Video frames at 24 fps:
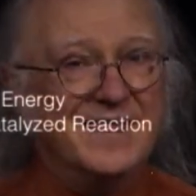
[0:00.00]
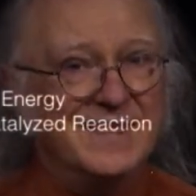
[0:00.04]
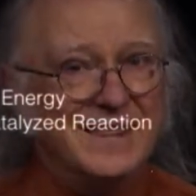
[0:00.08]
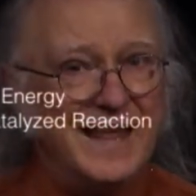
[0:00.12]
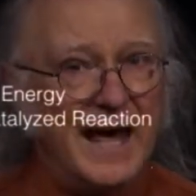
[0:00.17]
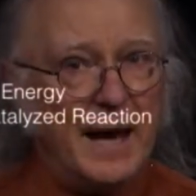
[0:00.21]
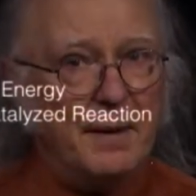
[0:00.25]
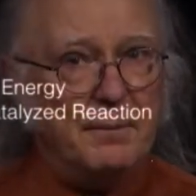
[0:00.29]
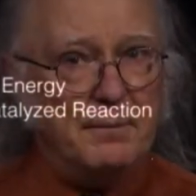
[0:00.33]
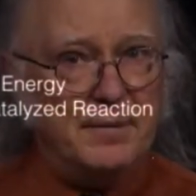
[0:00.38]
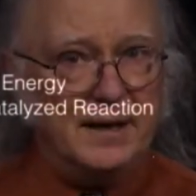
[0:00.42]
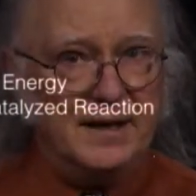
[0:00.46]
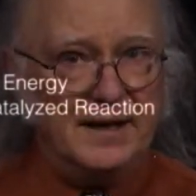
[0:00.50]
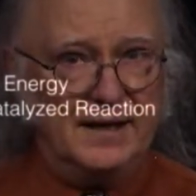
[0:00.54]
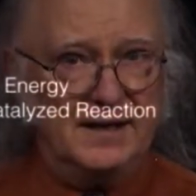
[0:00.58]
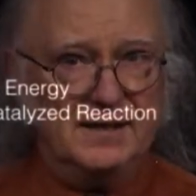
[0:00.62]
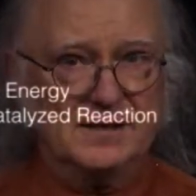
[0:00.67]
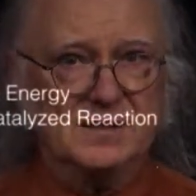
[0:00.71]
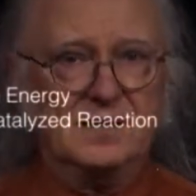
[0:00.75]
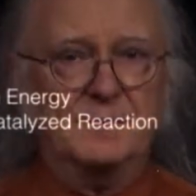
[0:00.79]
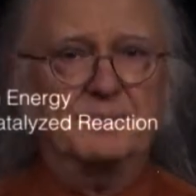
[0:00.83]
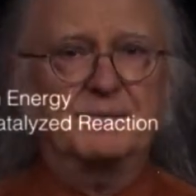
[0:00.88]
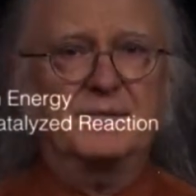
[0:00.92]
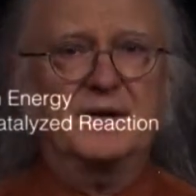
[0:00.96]
That
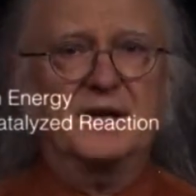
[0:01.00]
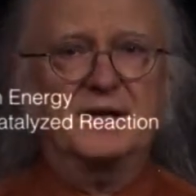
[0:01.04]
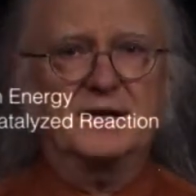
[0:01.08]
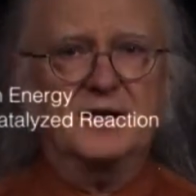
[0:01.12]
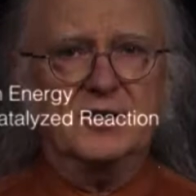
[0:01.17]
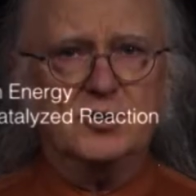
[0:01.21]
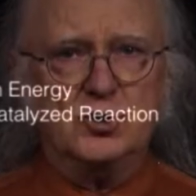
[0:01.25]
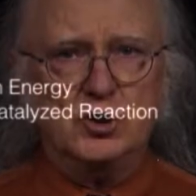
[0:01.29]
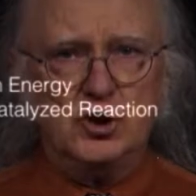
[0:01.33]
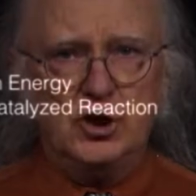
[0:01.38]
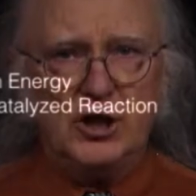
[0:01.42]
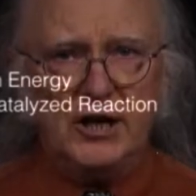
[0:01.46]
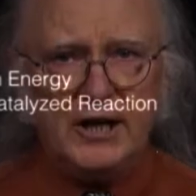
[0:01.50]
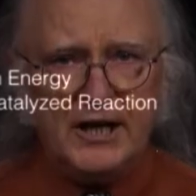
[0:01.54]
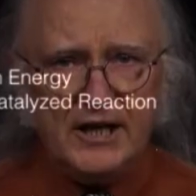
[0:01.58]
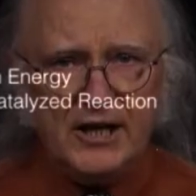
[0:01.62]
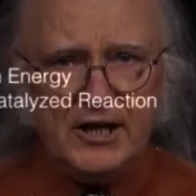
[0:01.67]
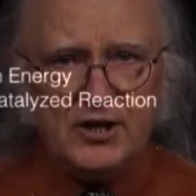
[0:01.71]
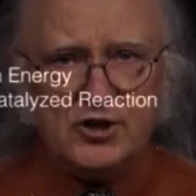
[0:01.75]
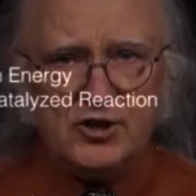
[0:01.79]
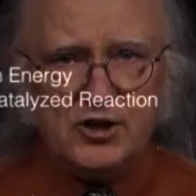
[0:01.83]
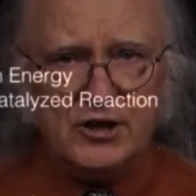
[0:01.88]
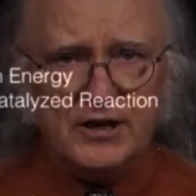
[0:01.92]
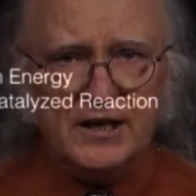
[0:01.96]
means that the
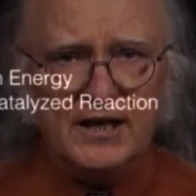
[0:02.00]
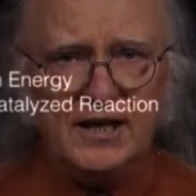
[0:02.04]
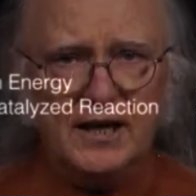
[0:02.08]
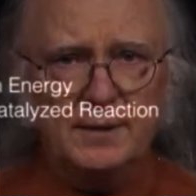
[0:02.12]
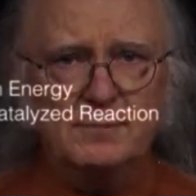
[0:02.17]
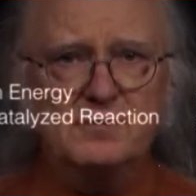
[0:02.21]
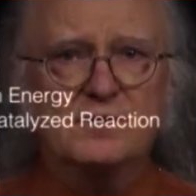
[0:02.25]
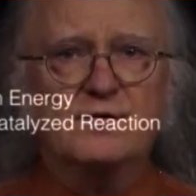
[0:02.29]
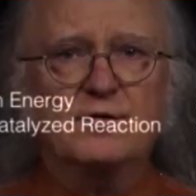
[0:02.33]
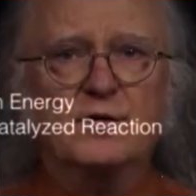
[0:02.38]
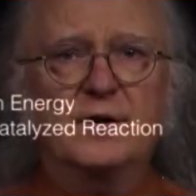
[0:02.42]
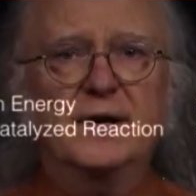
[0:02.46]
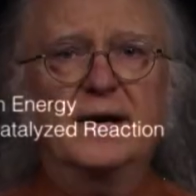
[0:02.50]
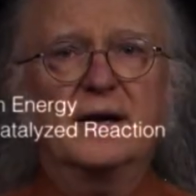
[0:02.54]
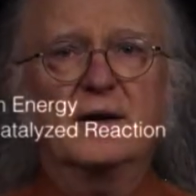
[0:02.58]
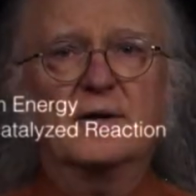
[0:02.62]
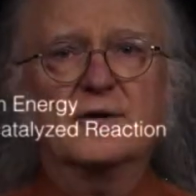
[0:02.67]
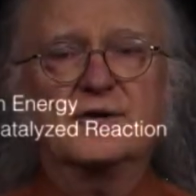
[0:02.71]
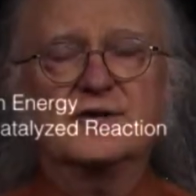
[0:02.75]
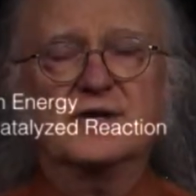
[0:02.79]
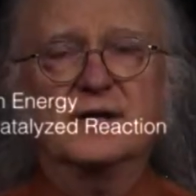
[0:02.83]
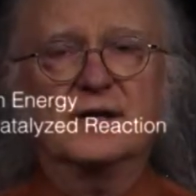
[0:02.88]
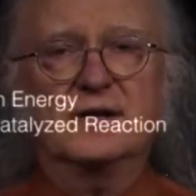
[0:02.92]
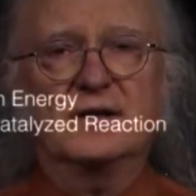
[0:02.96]
change in Gibbs free
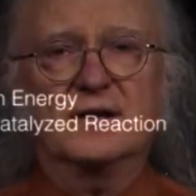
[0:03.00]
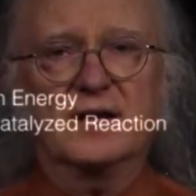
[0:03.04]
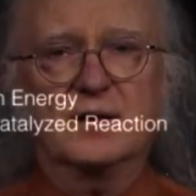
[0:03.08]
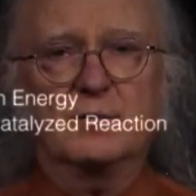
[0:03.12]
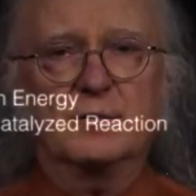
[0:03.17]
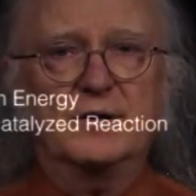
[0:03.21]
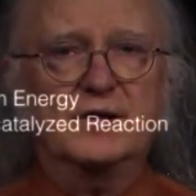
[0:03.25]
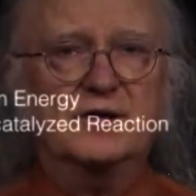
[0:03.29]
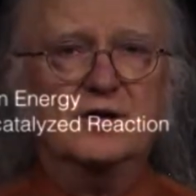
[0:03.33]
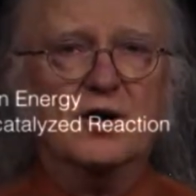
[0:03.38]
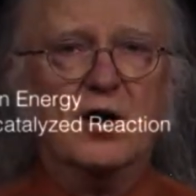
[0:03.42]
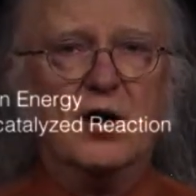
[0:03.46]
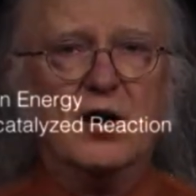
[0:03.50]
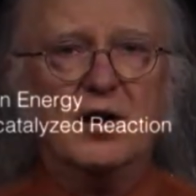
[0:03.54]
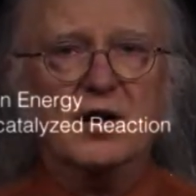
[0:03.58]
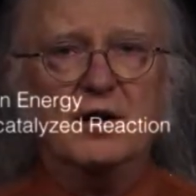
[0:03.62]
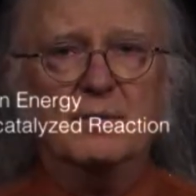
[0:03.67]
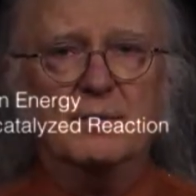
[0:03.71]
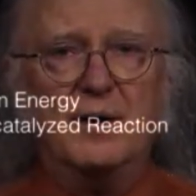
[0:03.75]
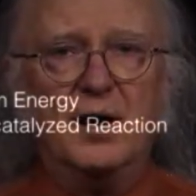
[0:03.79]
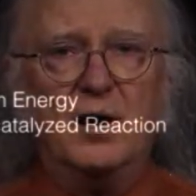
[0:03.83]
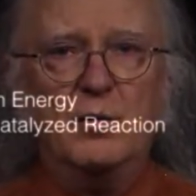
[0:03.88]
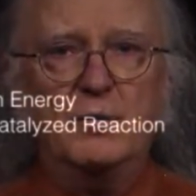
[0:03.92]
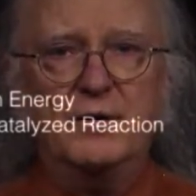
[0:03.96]
energy that we talk
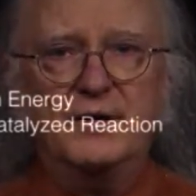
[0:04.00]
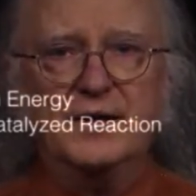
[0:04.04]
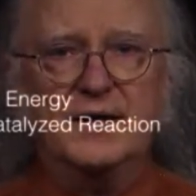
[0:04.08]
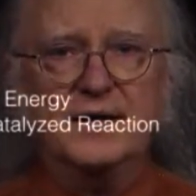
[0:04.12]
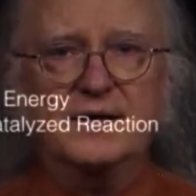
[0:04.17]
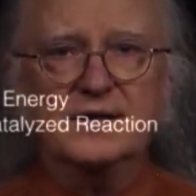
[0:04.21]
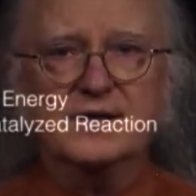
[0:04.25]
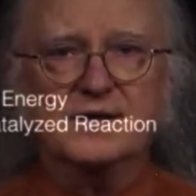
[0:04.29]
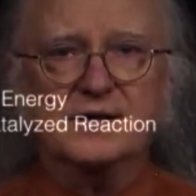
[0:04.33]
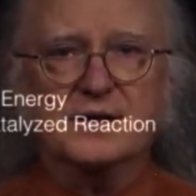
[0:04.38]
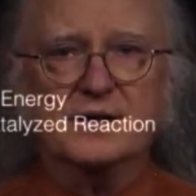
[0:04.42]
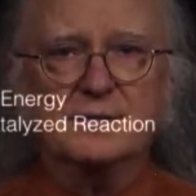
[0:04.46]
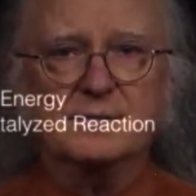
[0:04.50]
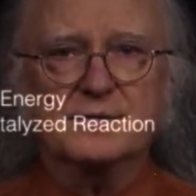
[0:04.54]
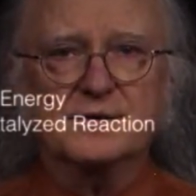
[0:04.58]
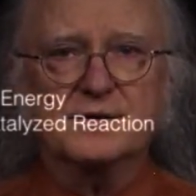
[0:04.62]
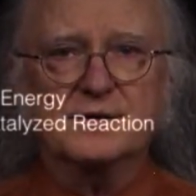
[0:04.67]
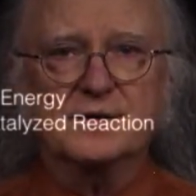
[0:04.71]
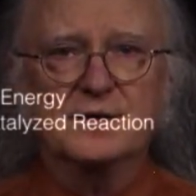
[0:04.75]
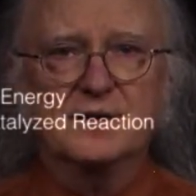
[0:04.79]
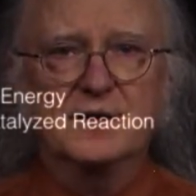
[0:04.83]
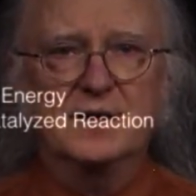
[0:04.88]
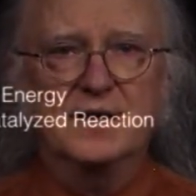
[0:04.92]
about with enzymes